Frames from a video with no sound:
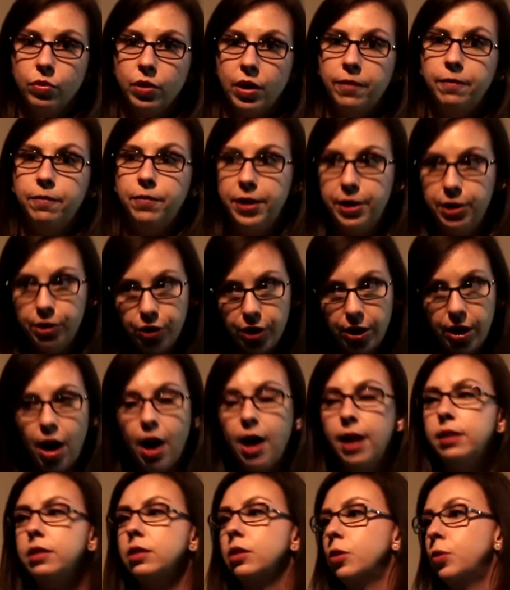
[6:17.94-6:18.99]
Finishing high
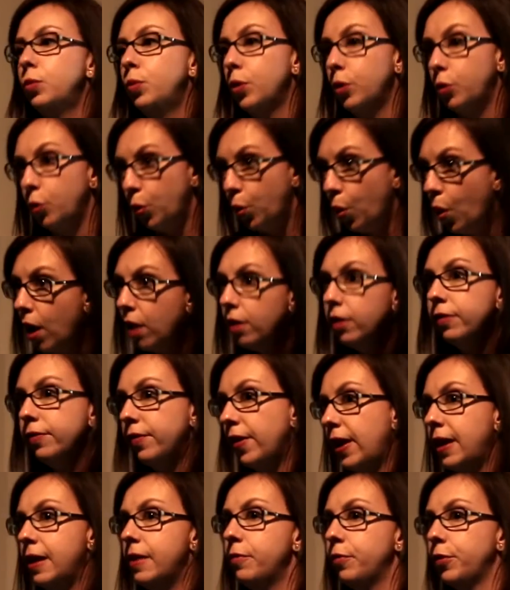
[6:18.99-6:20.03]
school will mean
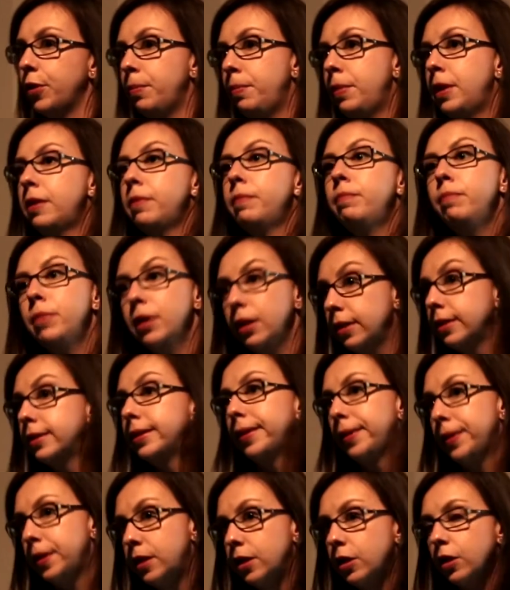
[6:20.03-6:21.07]
military service,
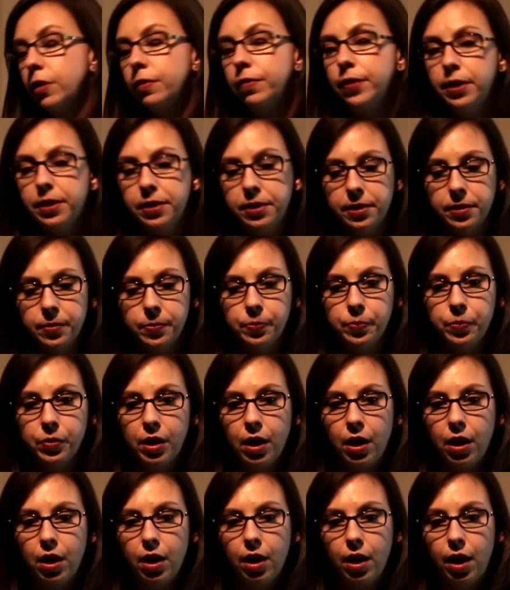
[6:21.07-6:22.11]
and he'll be able to
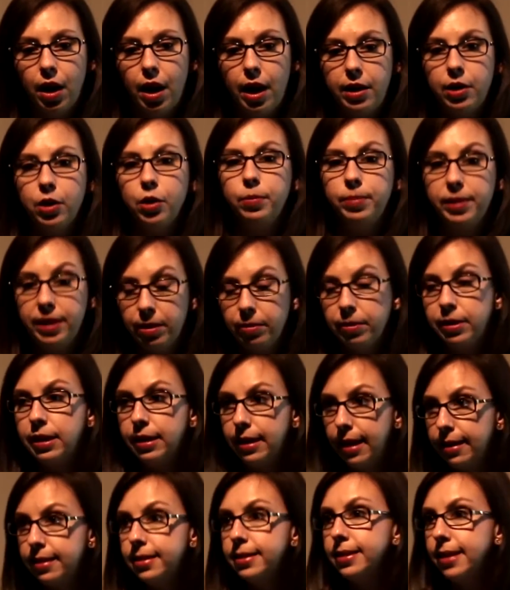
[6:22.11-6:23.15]
get a salary and
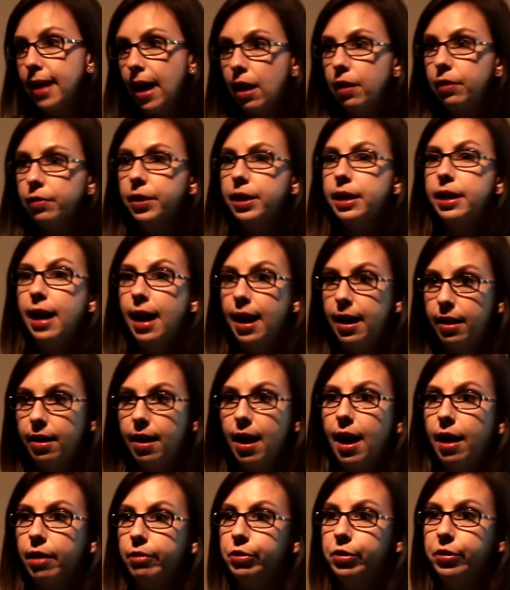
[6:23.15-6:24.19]
actually help his
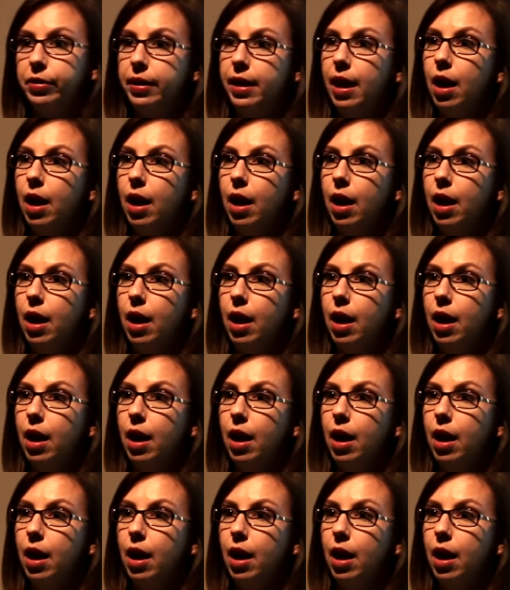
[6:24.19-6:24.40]
family.